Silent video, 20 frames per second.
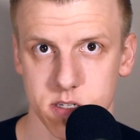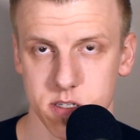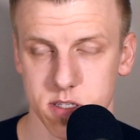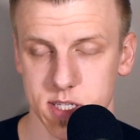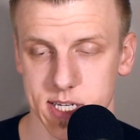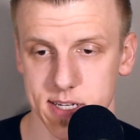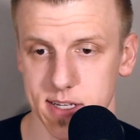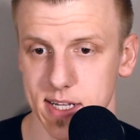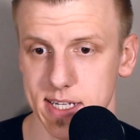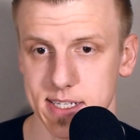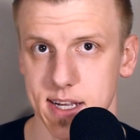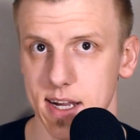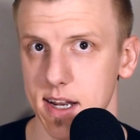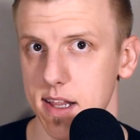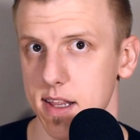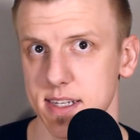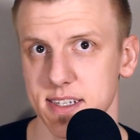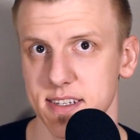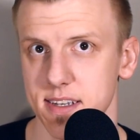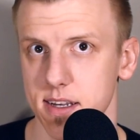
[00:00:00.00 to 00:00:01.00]
That's kind of
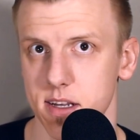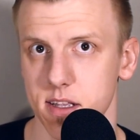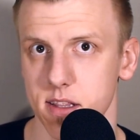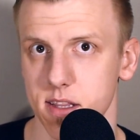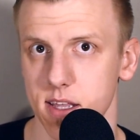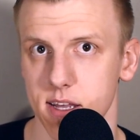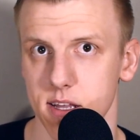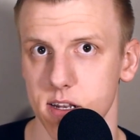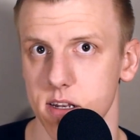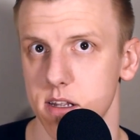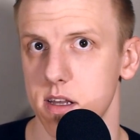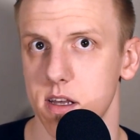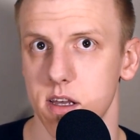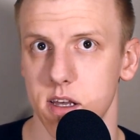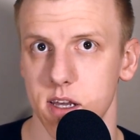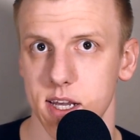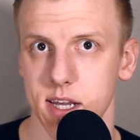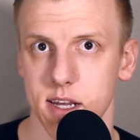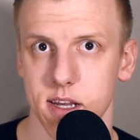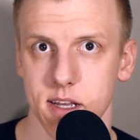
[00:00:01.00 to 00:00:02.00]
like saying that.
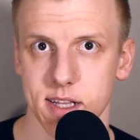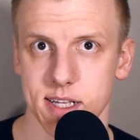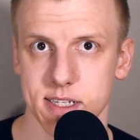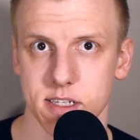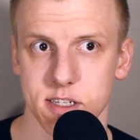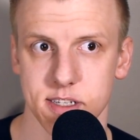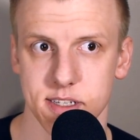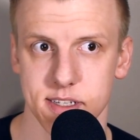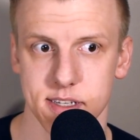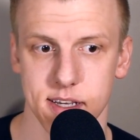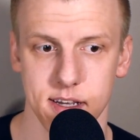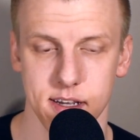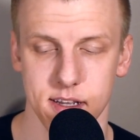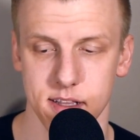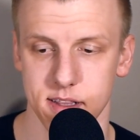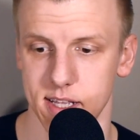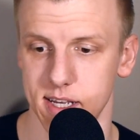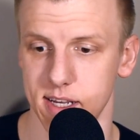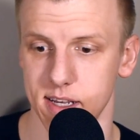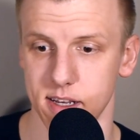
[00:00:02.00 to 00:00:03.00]
And that's just
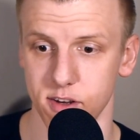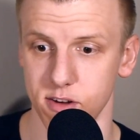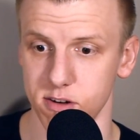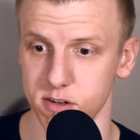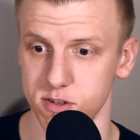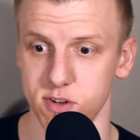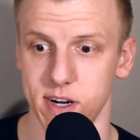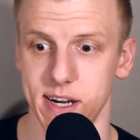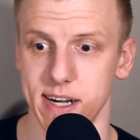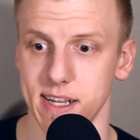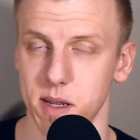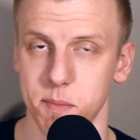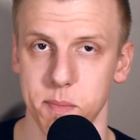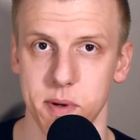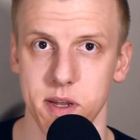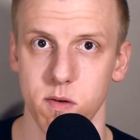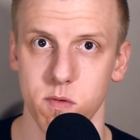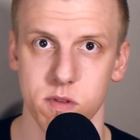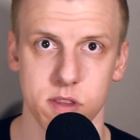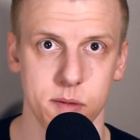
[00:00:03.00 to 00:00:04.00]
saying you're trying to
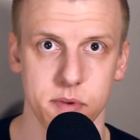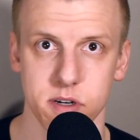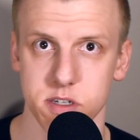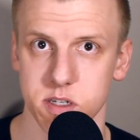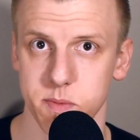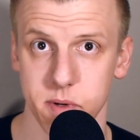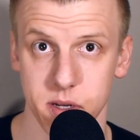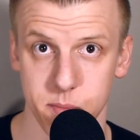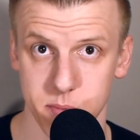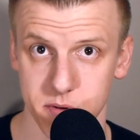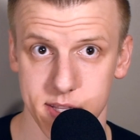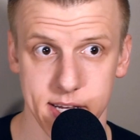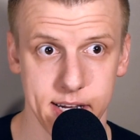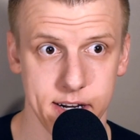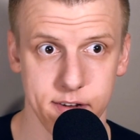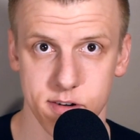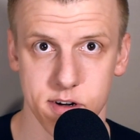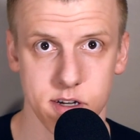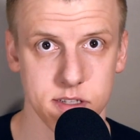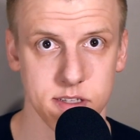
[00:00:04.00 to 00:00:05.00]
compete with a bunch of people that
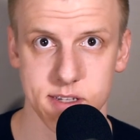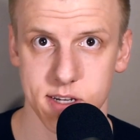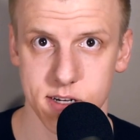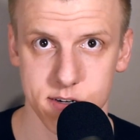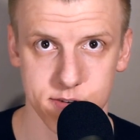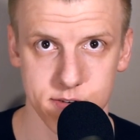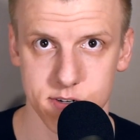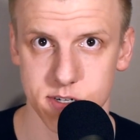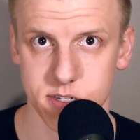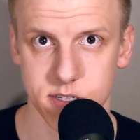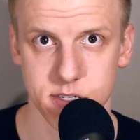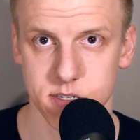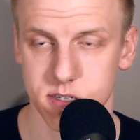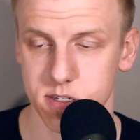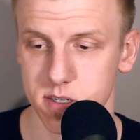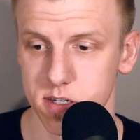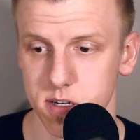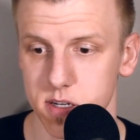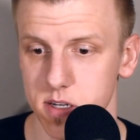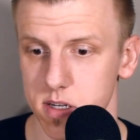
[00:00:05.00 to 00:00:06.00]
are on steroids.
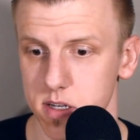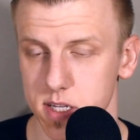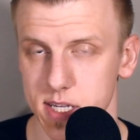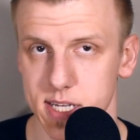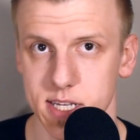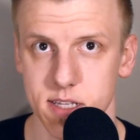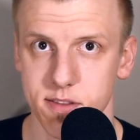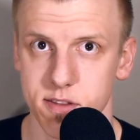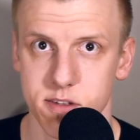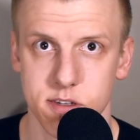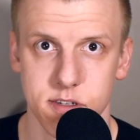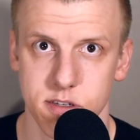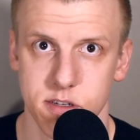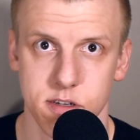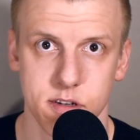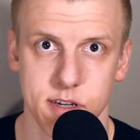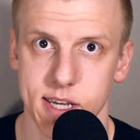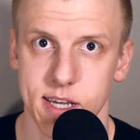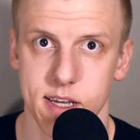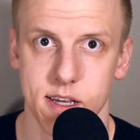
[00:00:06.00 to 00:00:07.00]
You
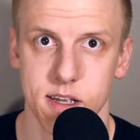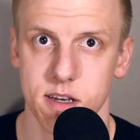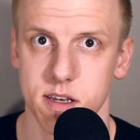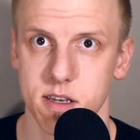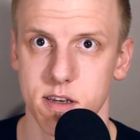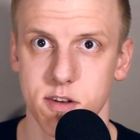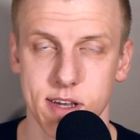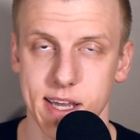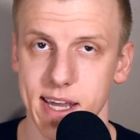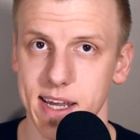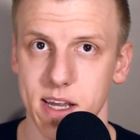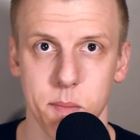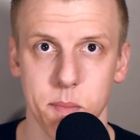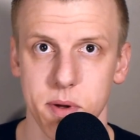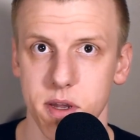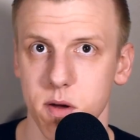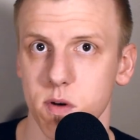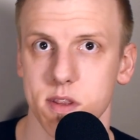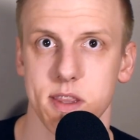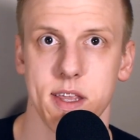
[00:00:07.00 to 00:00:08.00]
can't
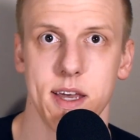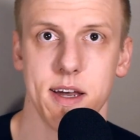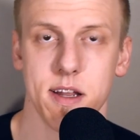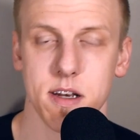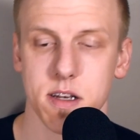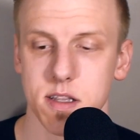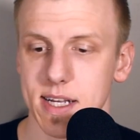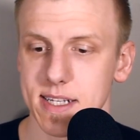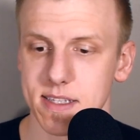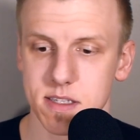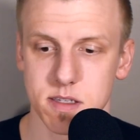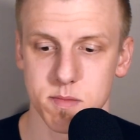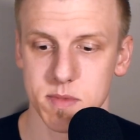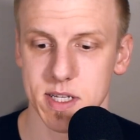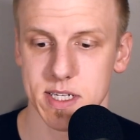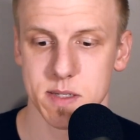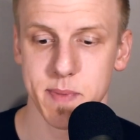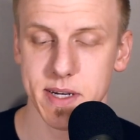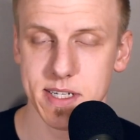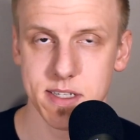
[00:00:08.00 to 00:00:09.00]
compete with that.
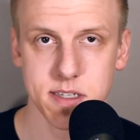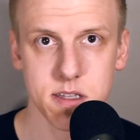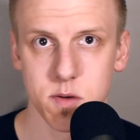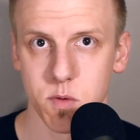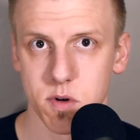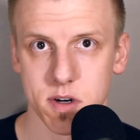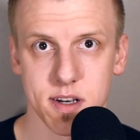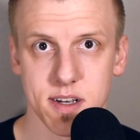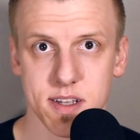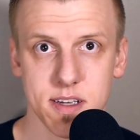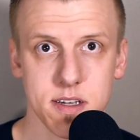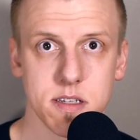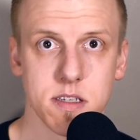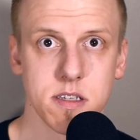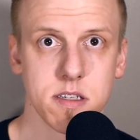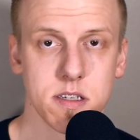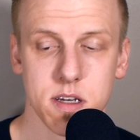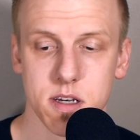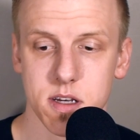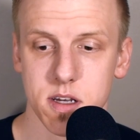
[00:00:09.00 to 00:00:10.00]
That's basically what it is.